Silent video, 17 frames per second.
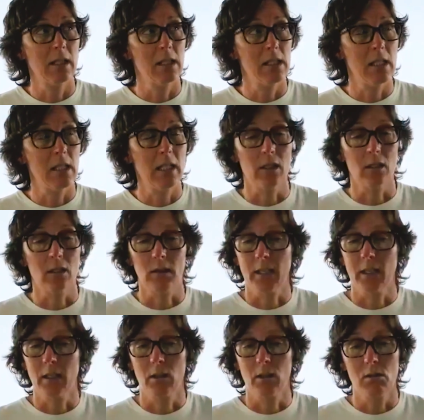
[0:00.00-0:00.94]
a deal,
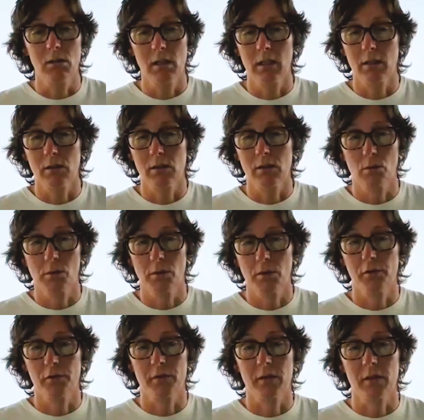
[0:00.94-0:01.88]
like closing a
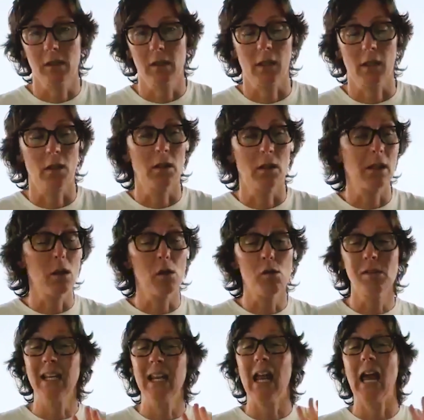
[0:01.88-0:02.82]
storage facility or
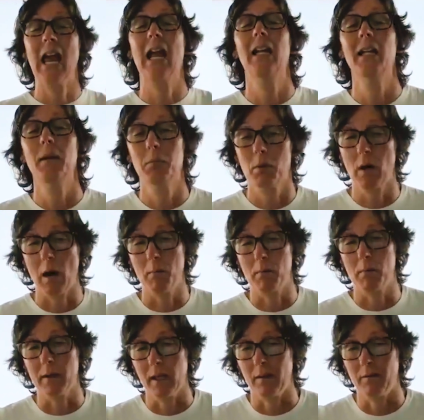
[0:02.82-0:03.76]
closing any
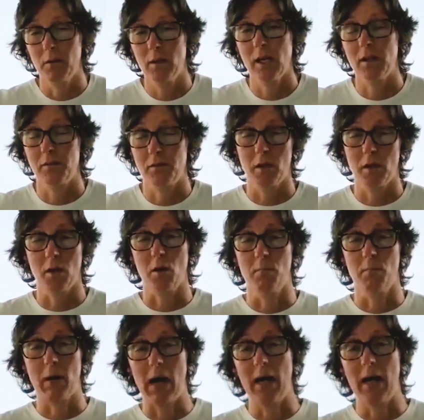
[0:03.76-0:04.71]
property, if you guys know,
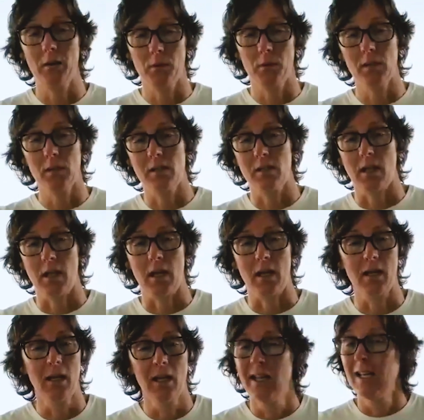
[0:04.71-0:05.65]
buying real
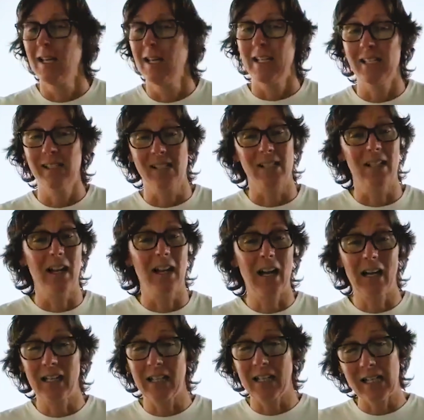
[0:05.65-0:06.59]
estate is
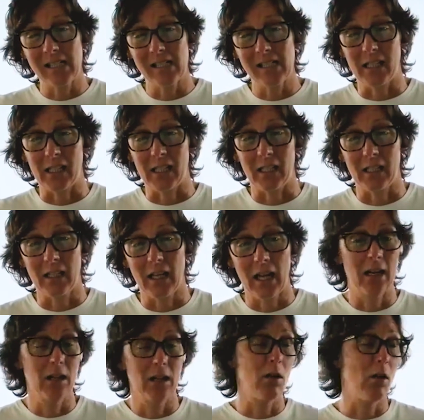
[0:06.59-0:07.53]
not easy
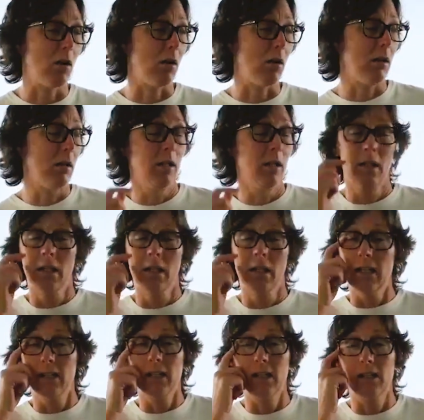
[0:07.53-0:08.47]
at all.
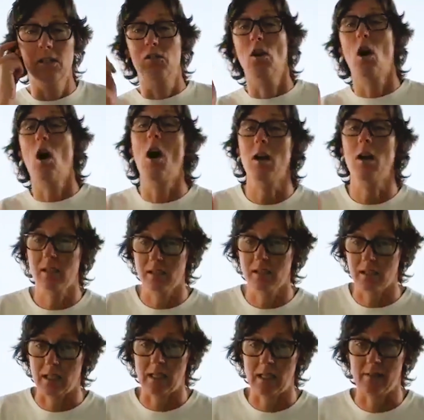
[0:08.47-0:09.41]
It's
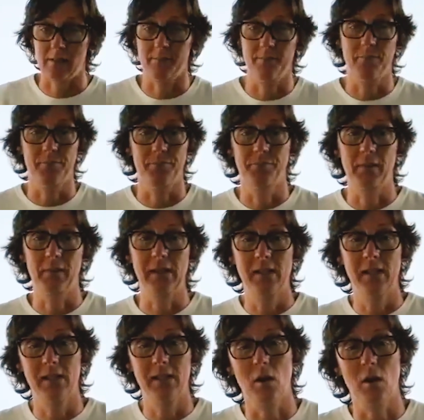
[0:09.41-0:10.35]
exhausting.
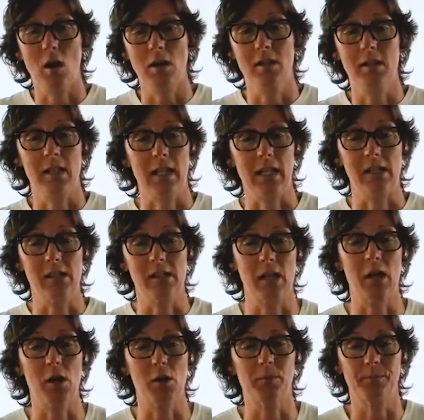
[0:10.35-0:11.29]

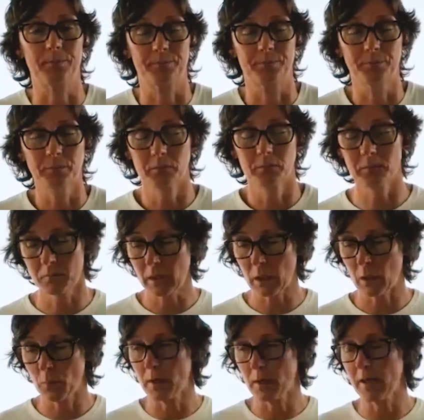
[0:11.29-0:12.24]
So
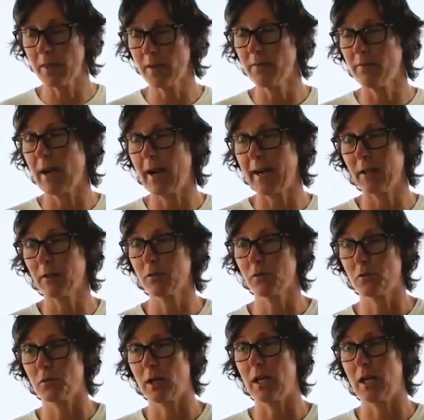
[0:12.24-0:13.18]
we're in the final
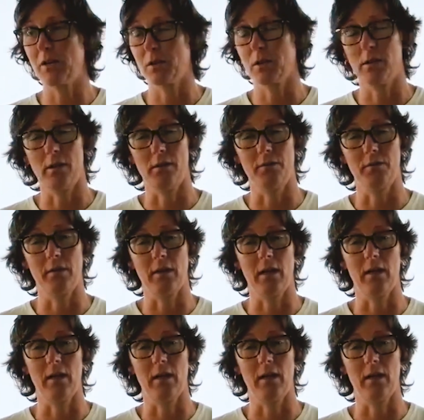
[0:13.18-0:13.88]
stretch of